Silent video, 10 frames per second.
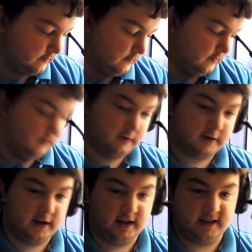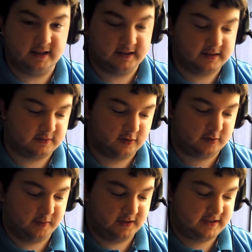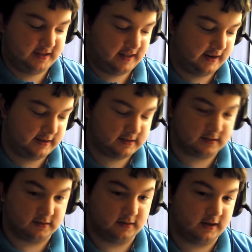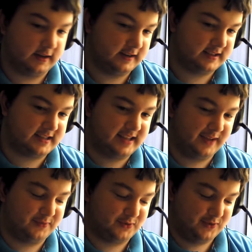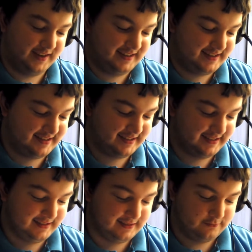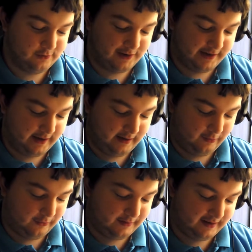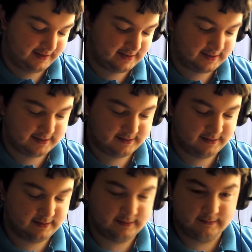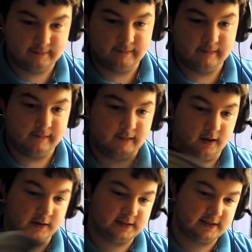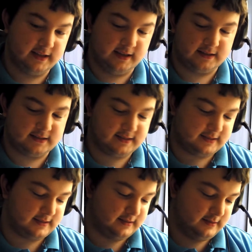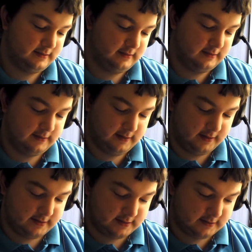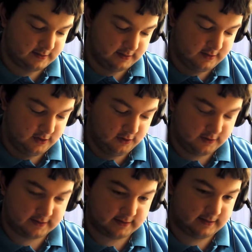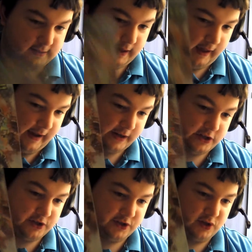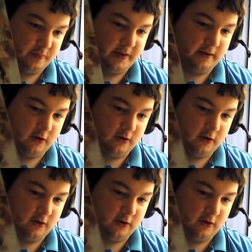Hawkeye's response to that is, "Oh, I need a stiff drink right now," and it's honestly, it's just a good action superhero